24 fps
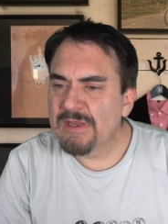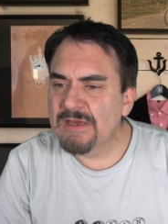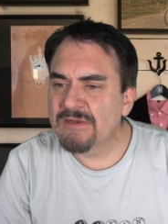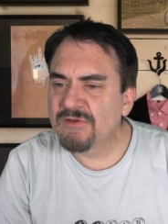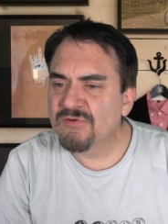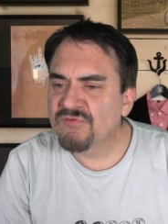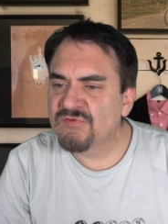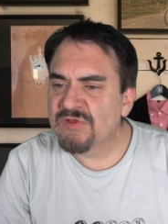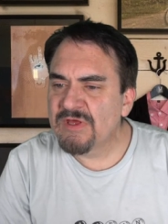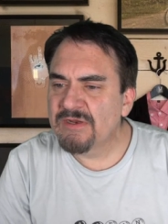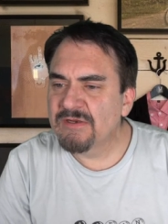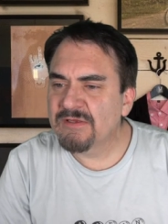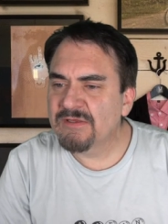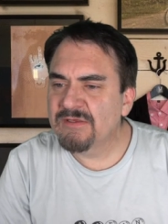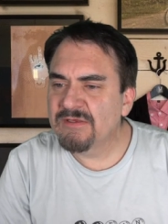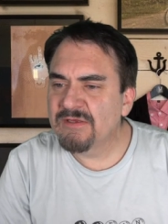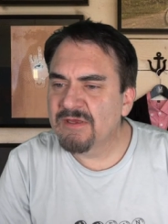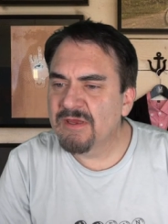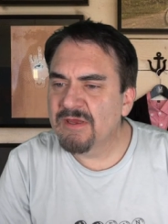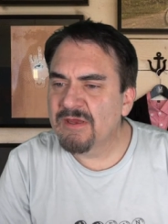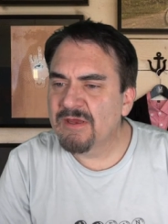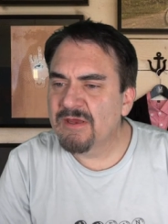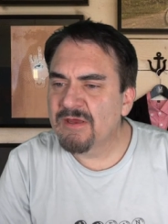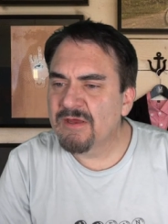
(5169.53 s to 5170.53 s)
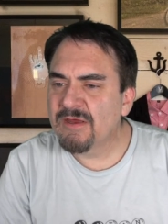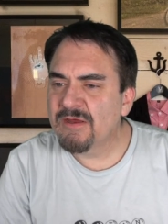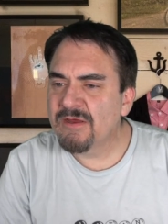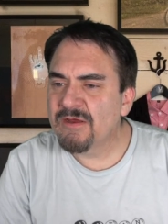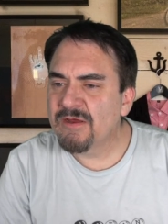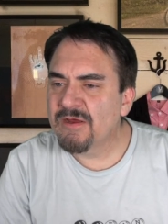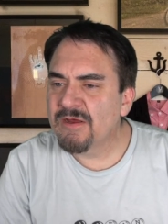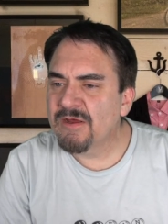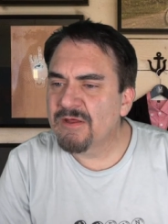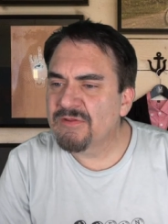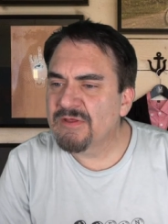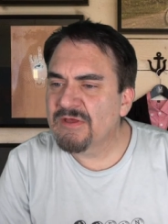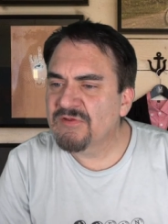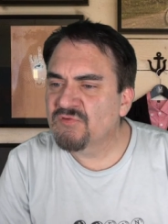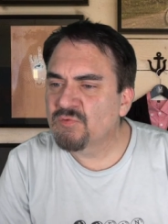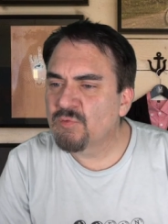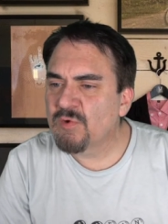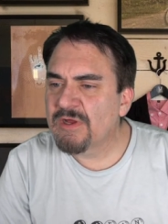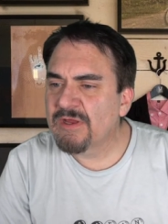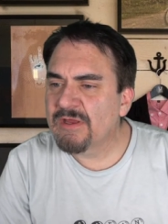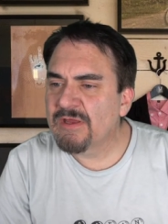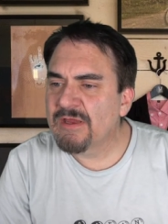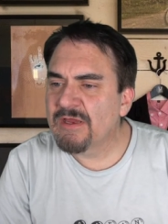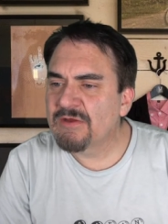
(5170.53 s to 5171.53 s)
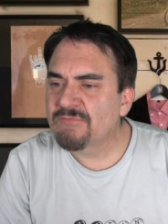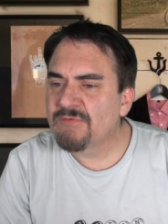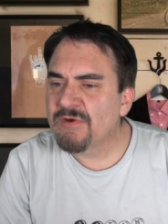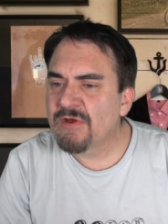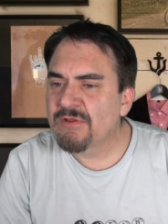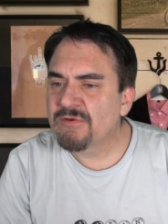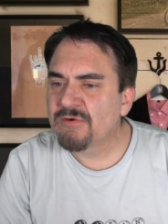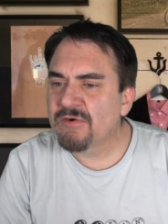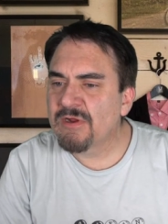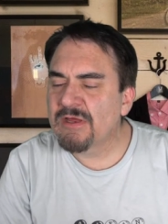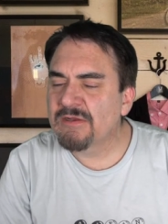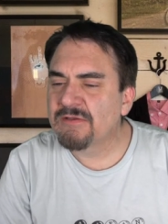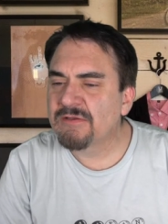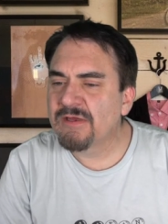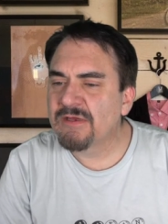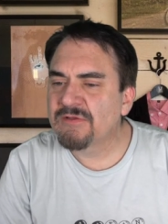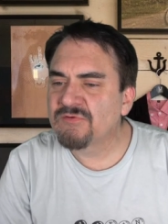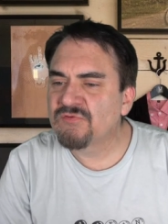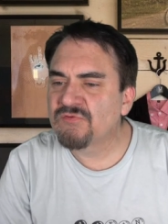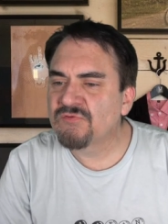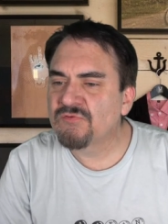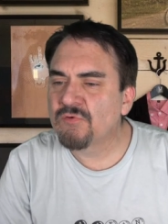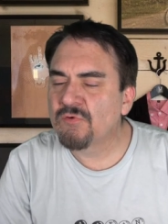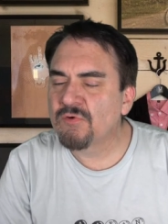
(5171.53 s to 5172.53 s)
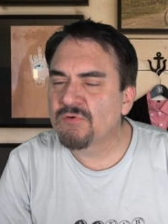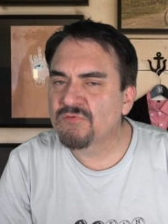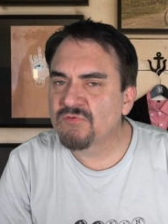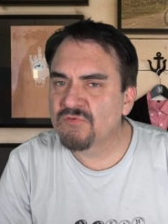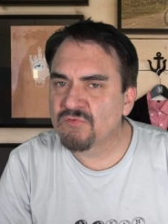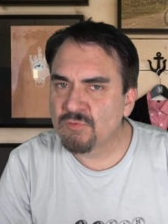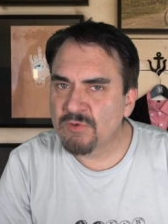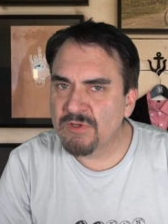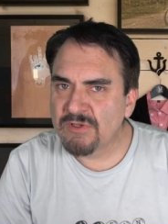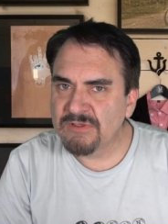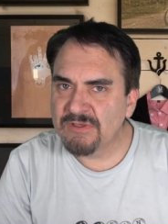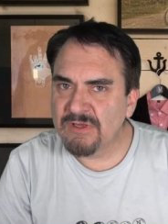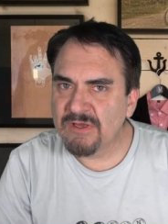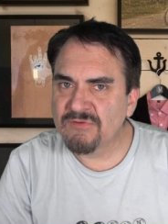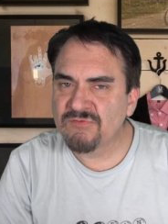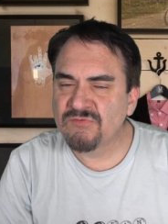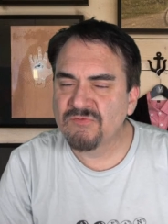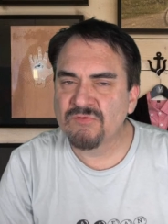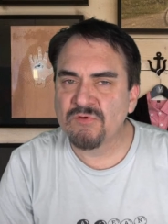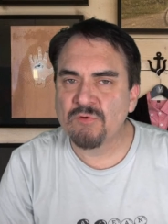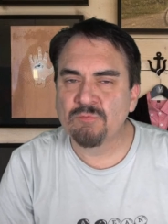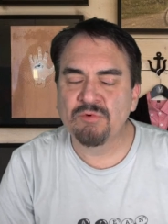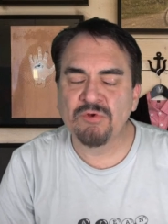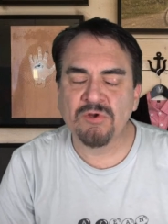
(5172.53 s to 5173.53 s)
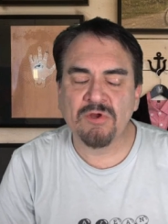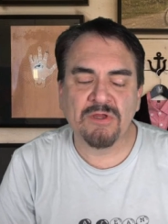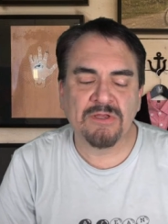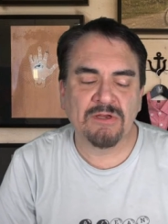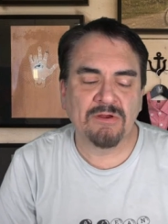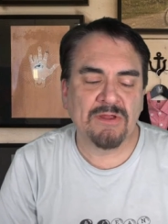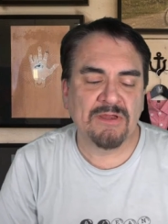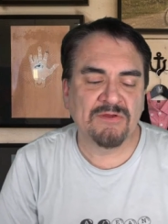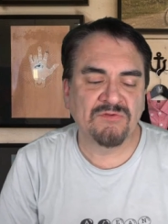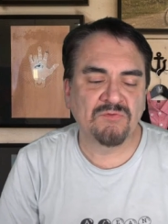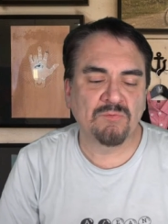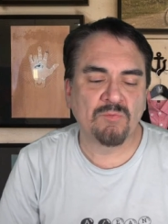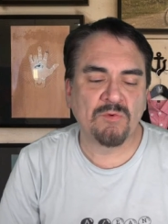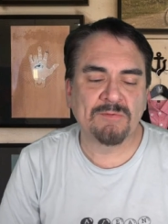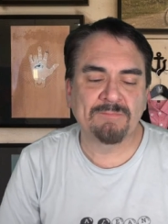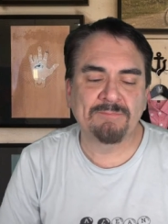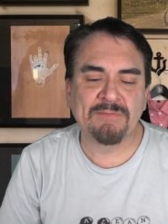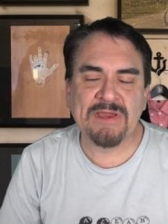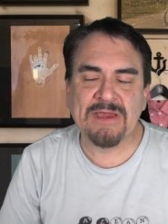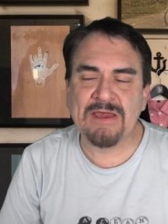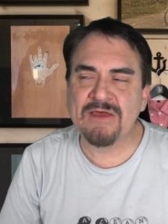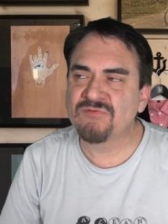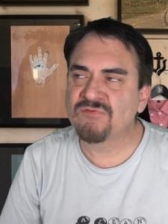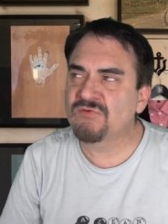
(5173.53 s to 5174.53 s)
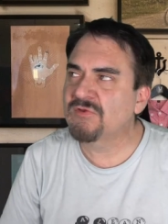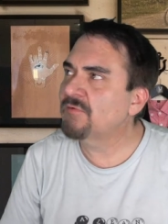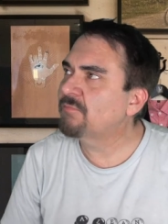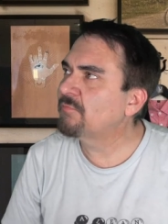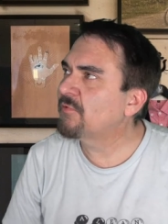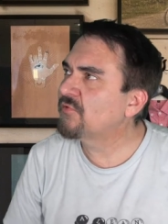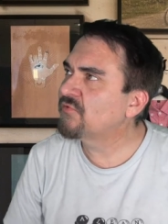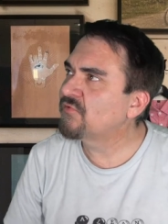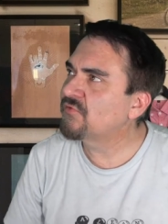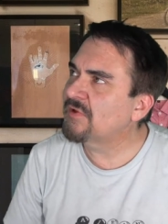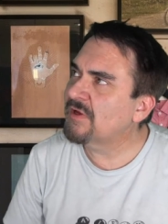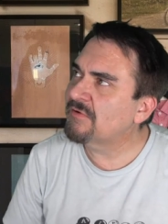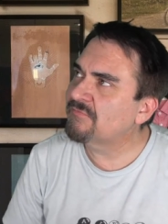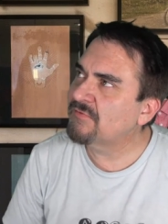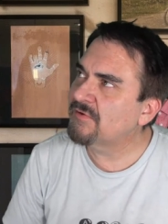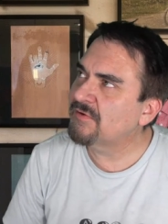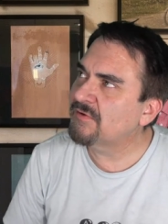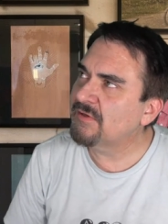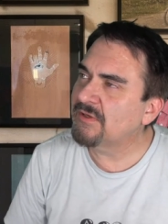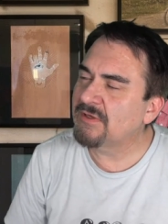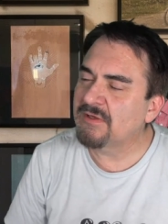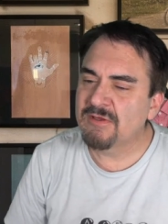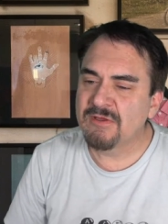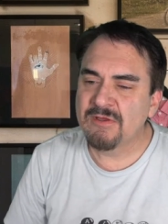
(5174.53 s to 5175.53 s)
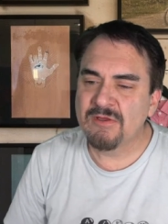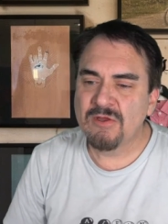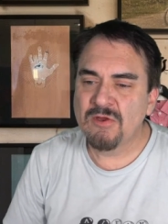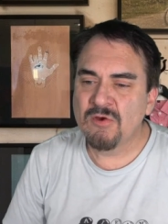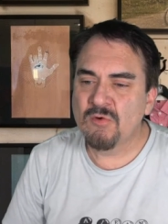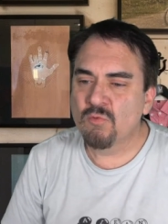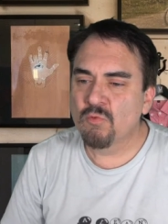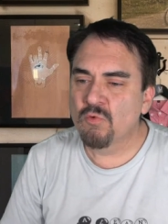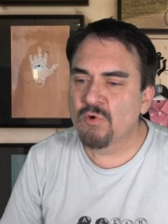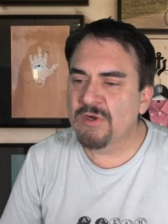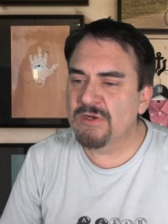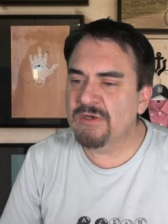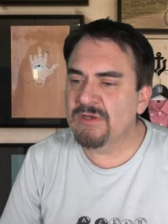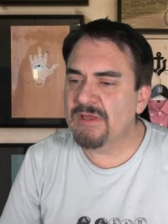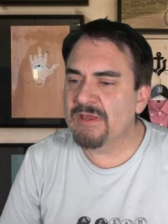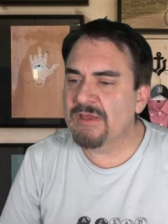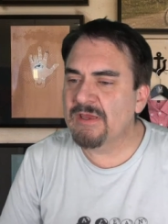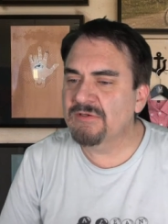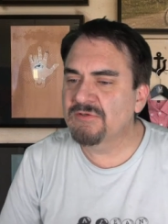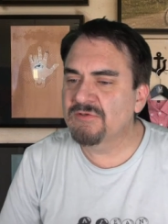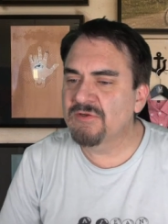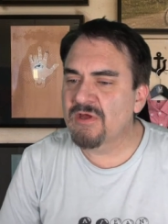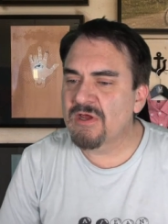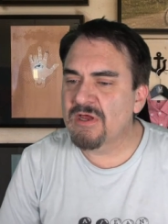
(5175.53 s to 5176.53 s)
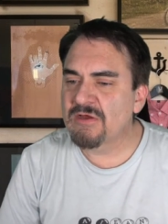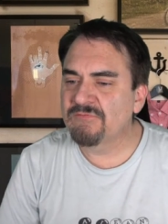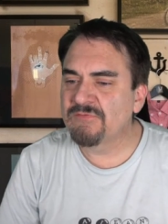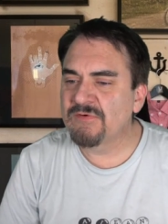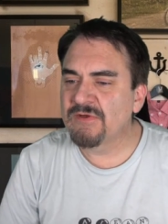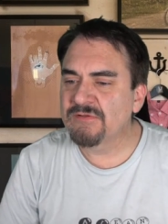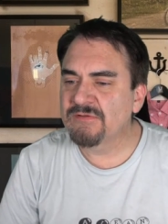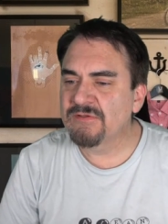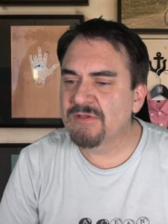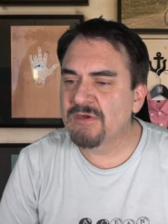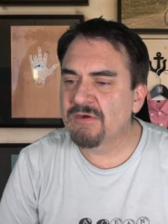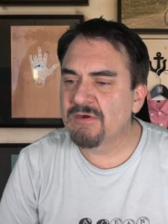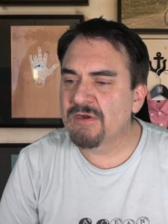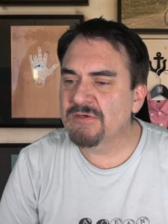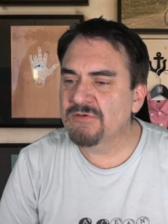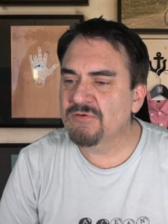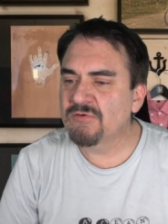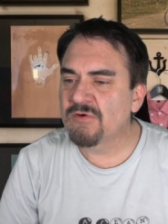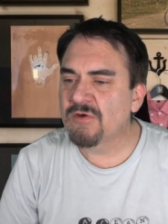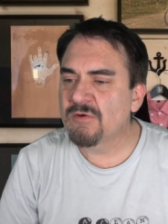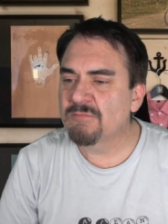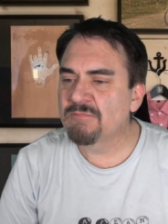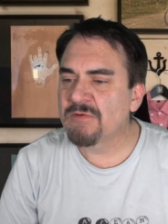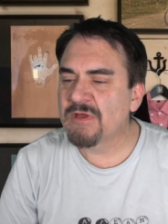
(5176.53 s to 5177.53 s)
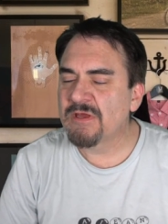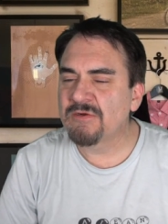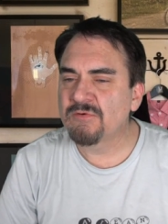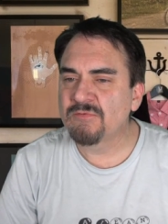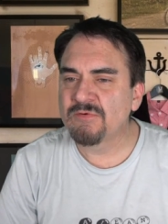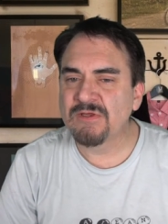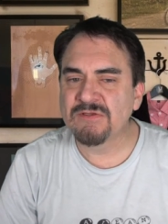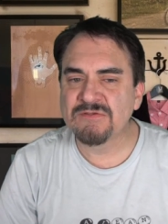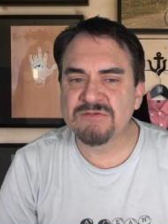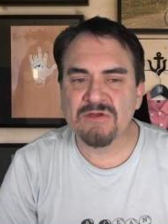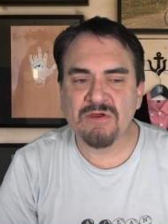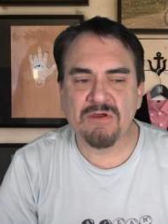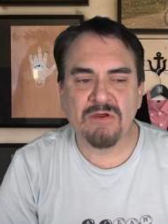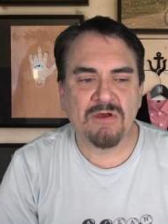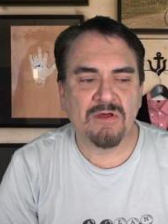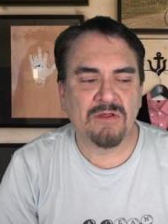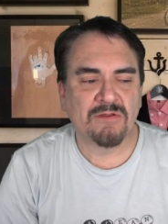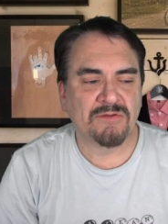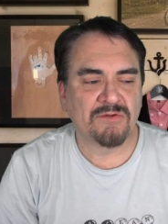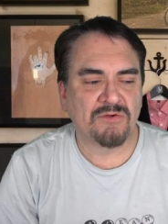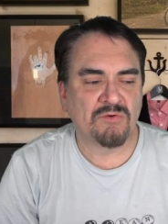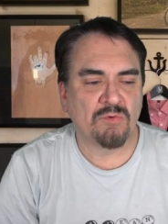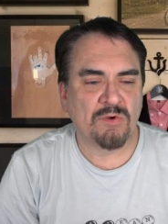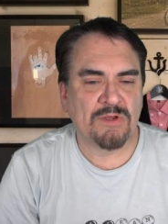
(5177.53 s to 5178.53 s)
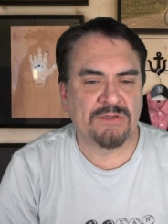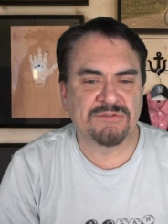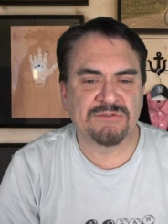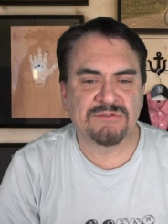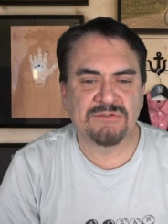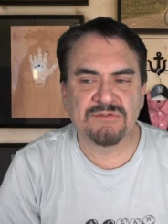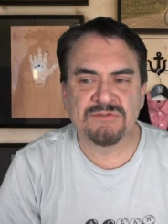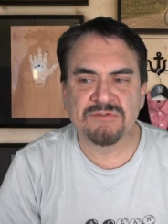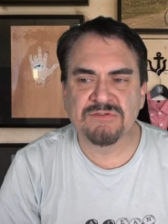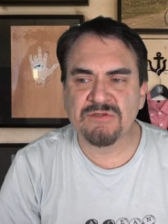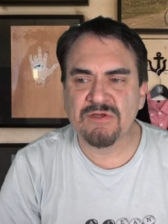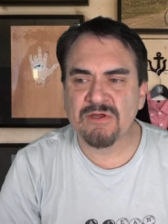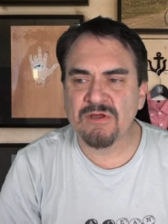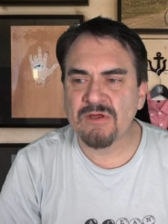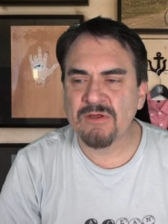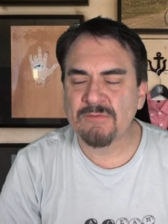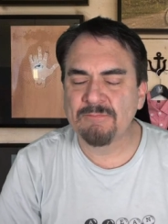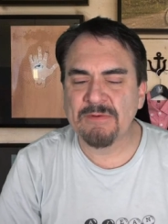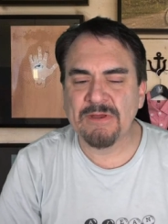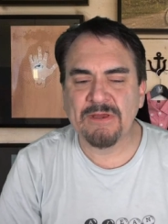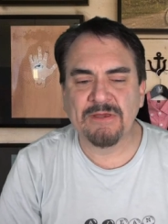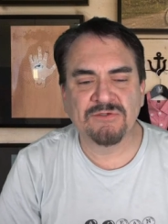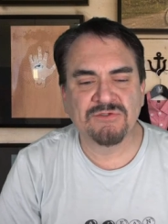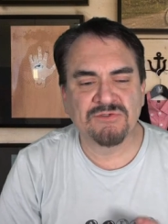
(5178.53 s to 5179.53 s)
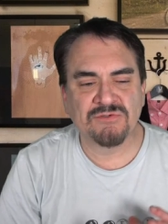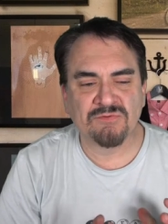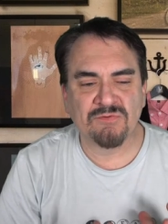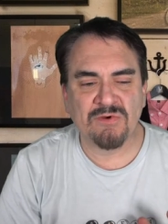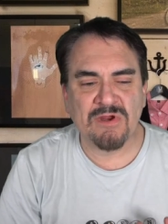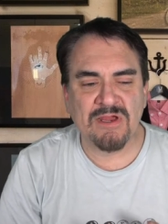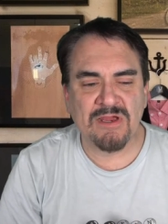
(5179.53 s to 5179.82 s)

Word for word: Atlas Attic, yeah, that's why I have other online stores as well. Yes, don't put all your eggs in one basket, most definitely. We're going to end it off at there. I know I don't get to all the questions. I